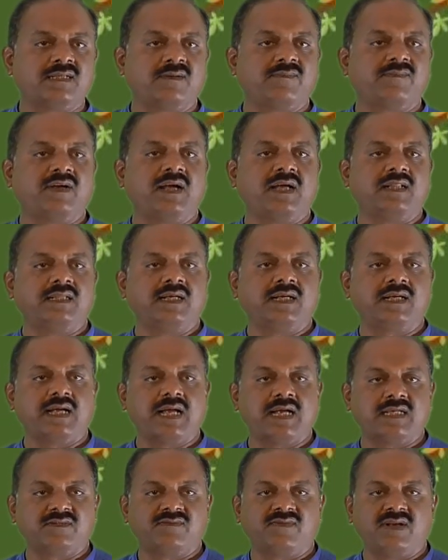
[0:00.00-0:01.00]
of Gandhaka
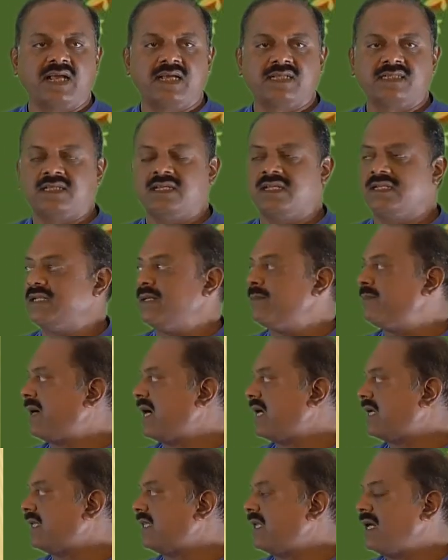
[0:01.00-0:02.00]
as well as the
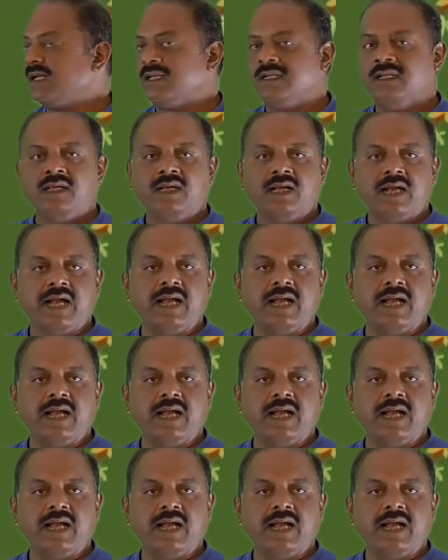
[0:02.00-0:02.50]
Parada.